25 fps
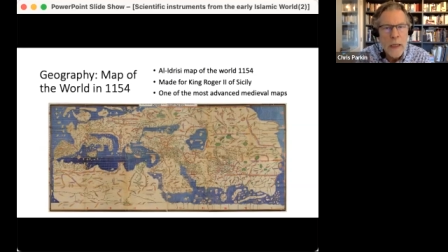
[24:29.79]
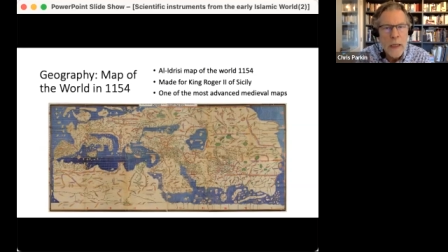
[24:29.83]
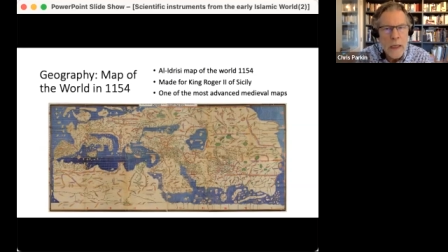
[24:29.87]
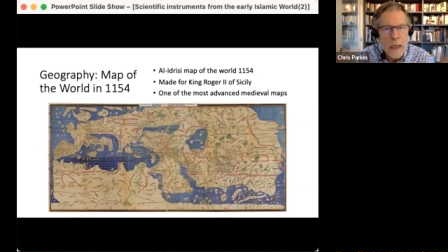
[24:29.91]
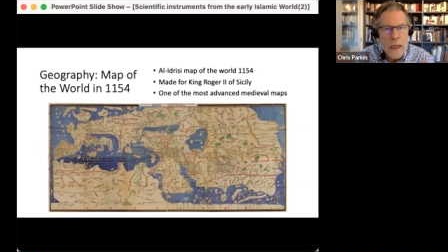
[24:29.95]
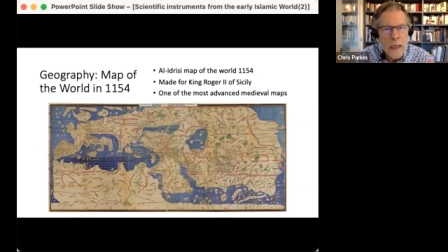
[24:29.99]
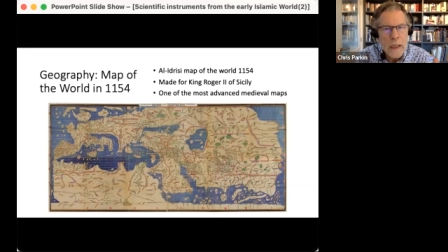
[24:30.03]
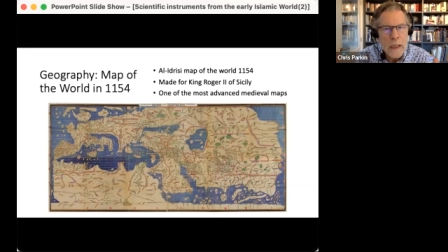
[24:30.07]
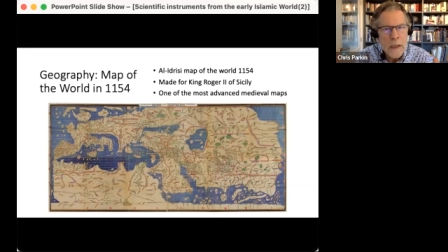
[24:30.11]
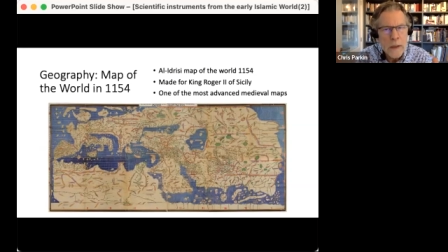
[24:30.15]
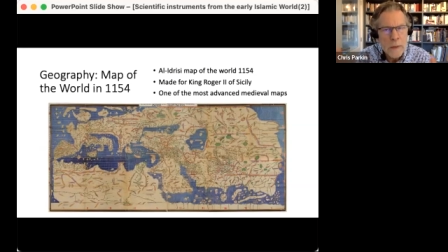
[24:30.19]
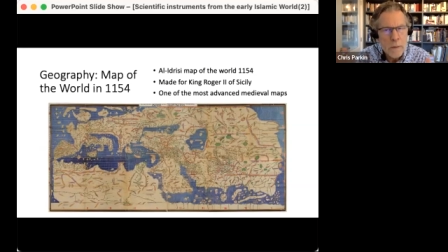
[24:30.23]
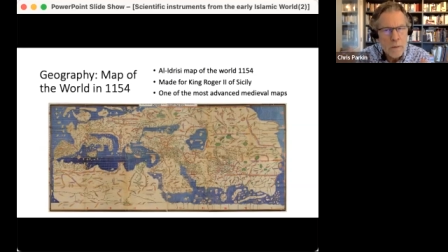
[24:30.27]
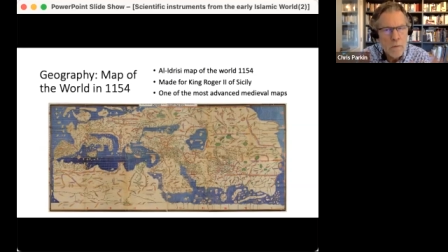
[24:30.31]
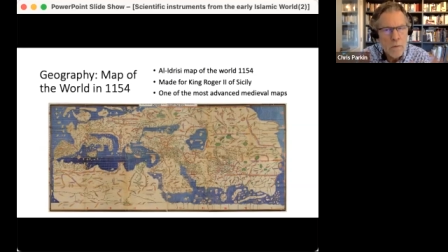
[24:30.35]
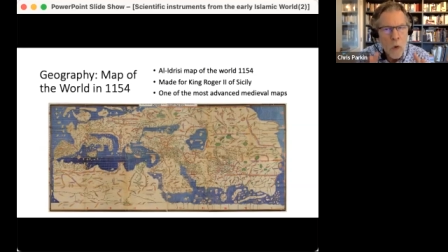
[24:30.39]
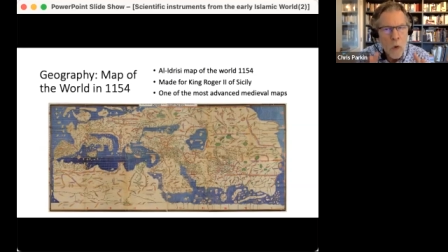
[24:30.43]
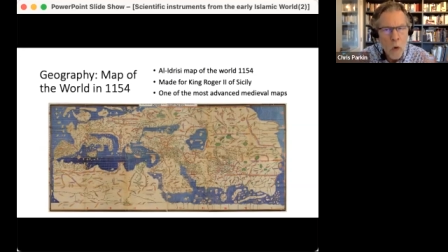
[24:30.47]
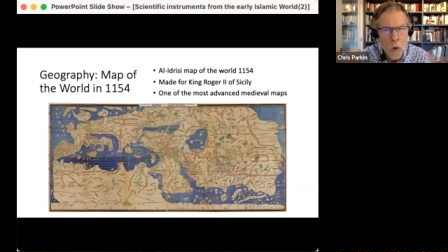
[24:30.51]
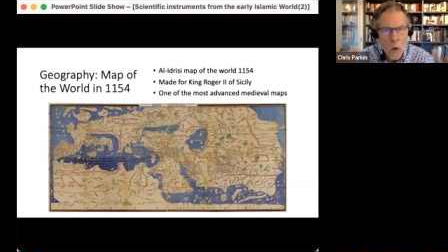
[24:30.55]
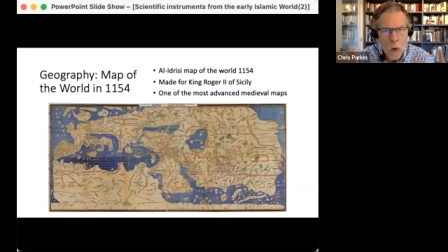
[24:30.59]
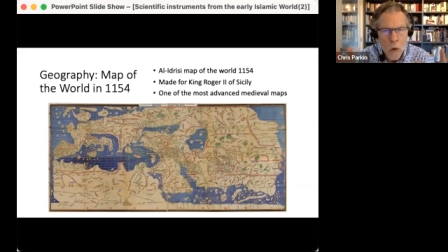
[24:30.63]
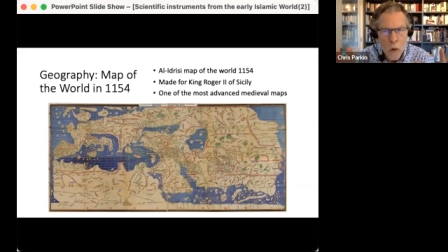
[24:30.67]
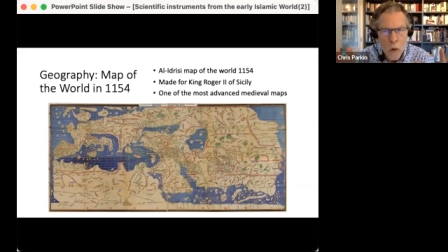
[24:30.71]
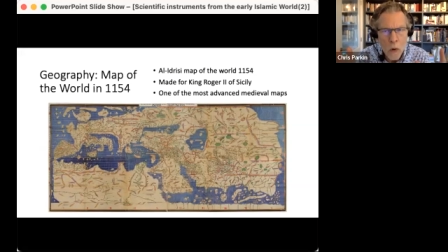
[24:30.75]
is
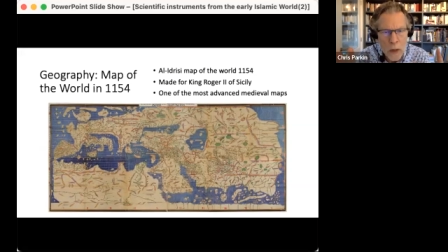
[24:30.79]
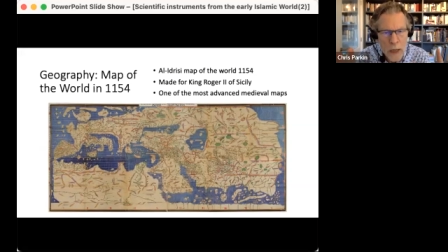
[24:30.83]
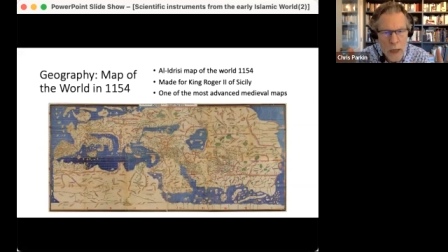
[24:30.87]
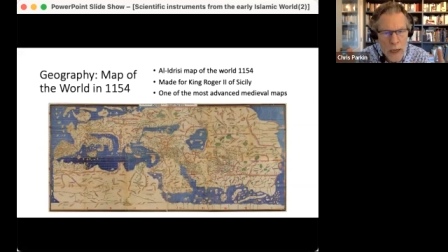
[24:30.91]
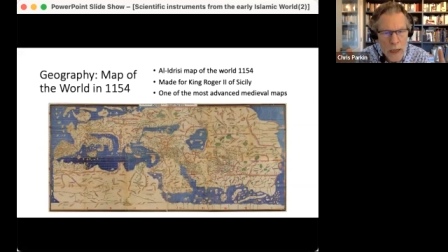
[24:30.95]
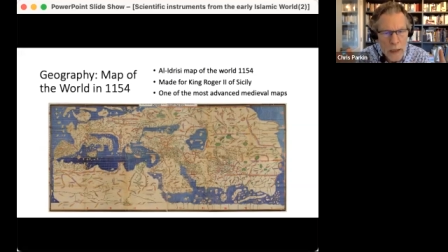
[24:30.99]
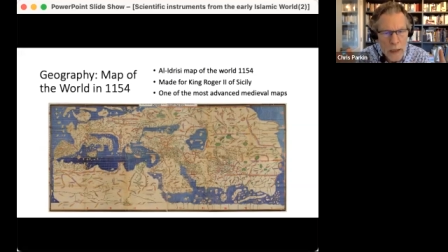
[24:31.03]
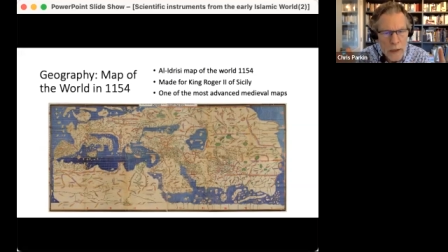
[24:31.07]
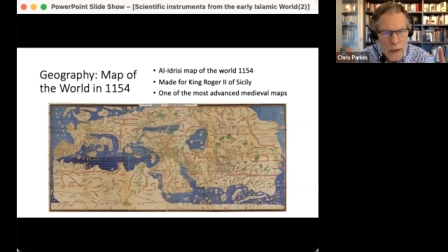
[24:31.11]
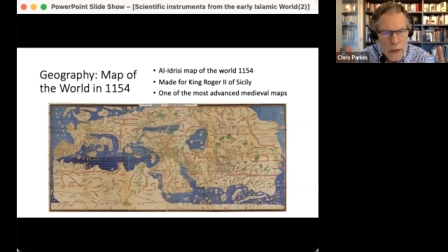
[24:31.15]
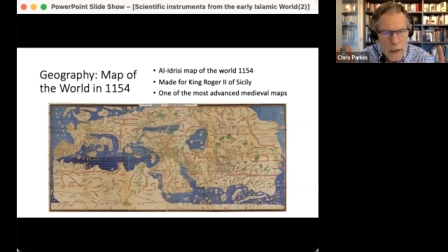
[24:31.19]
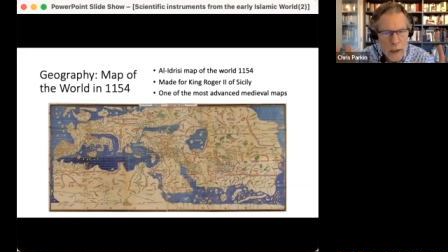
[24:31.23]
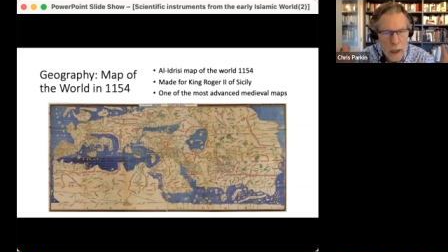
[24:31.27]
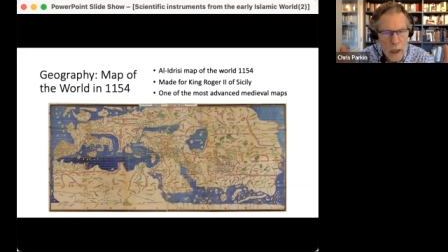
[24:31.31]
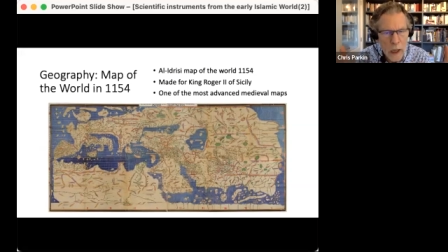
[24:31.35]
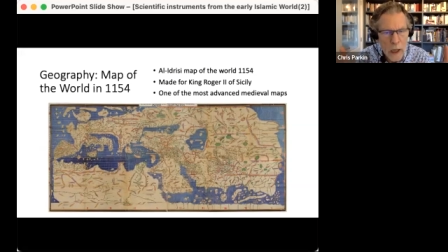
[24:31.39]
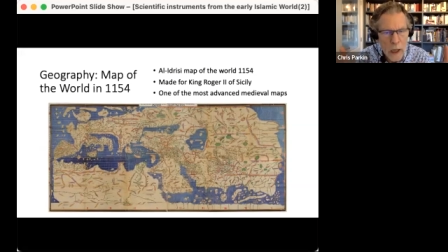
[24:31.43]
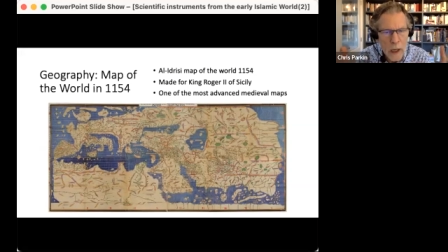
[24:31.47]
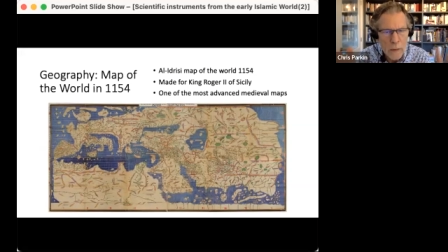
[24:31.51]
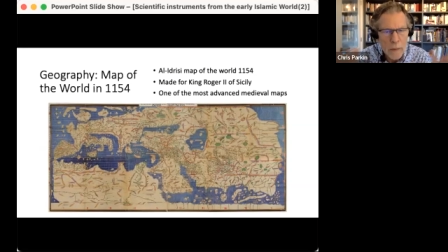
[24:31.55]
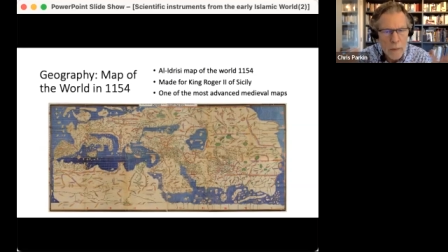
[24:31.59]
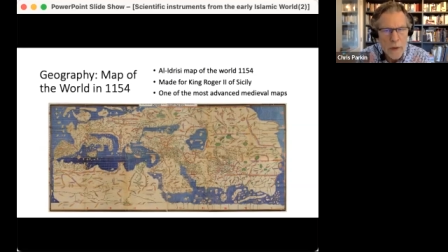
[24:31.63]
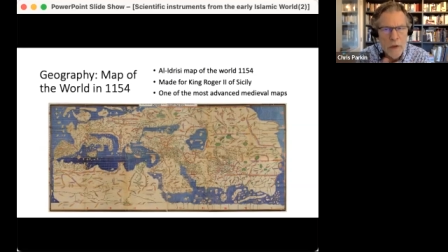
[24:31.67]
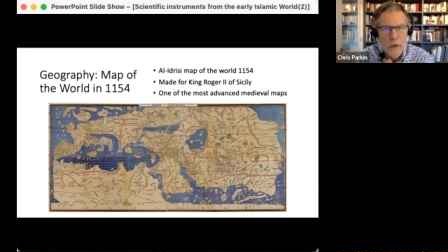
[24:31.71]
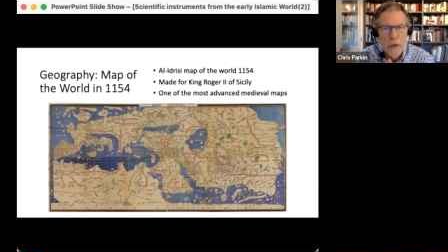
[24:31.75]
more or less
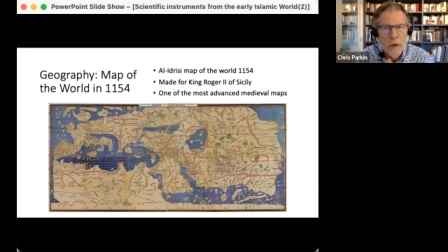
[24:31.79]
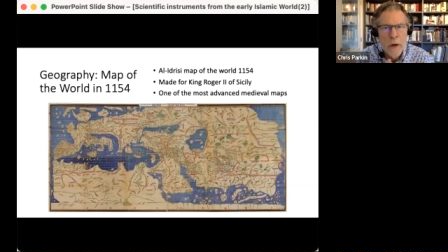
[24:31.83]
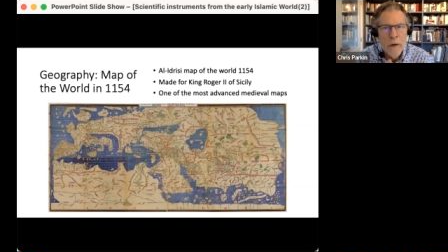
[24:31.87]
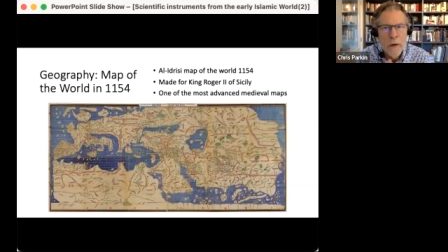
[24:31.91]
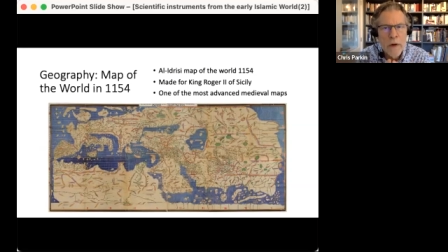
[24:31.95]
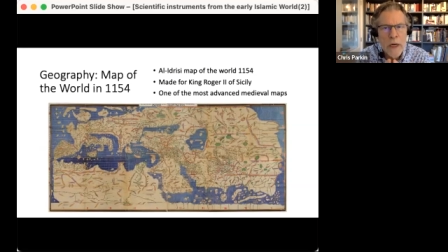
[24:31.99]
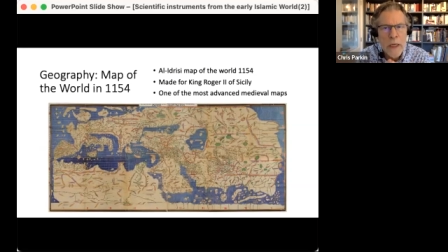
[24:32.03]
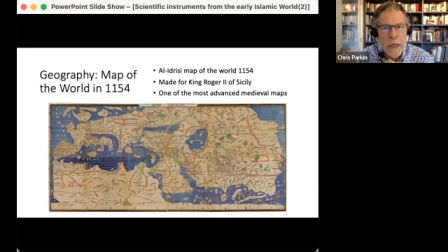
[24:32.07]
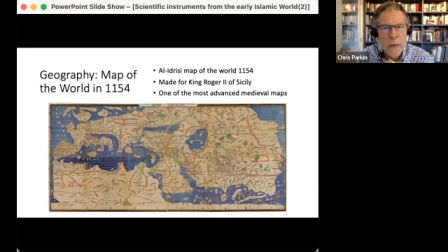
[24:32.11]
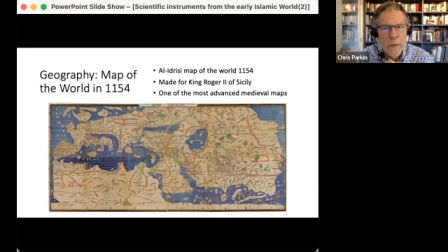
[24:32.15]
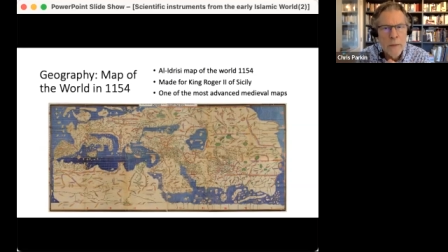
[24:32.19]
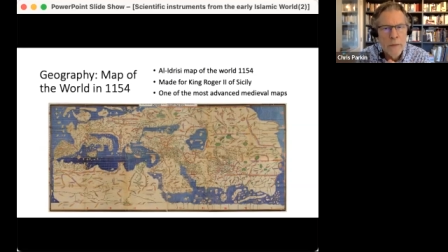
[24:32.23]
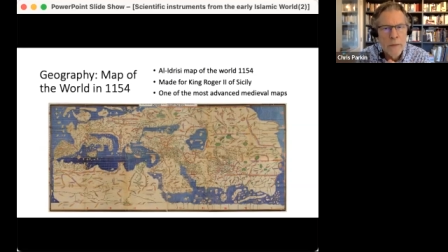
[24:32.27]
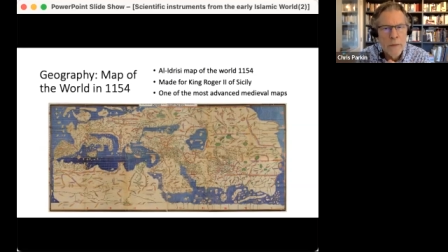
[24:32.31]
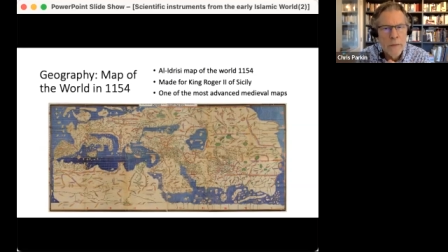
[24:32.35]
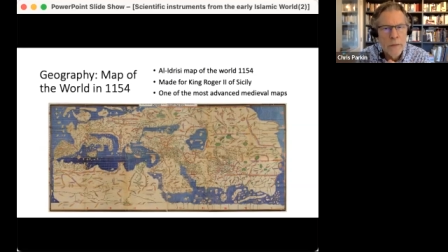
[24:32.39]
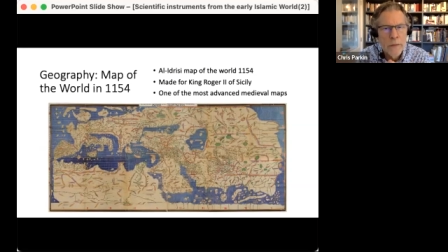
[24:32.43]
arbitrary.